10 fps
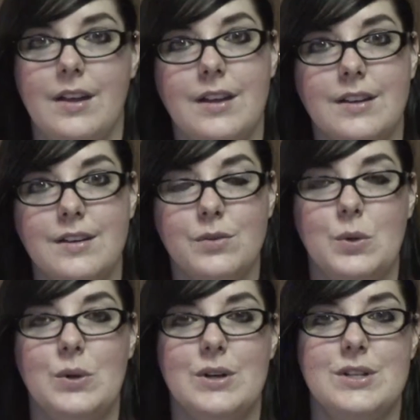And of
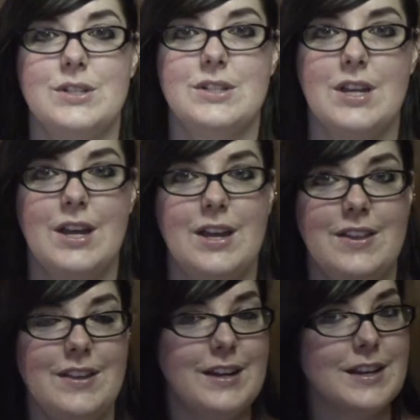course,
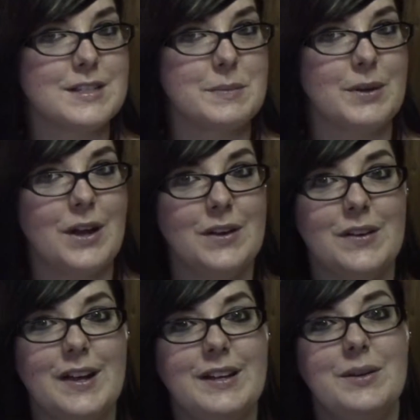the next book I
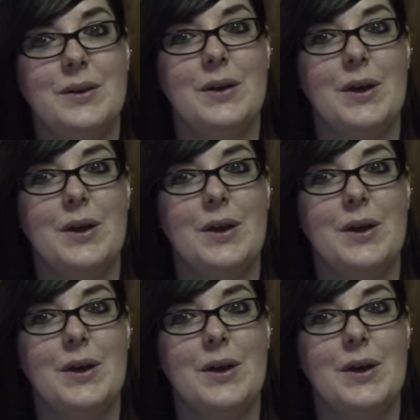read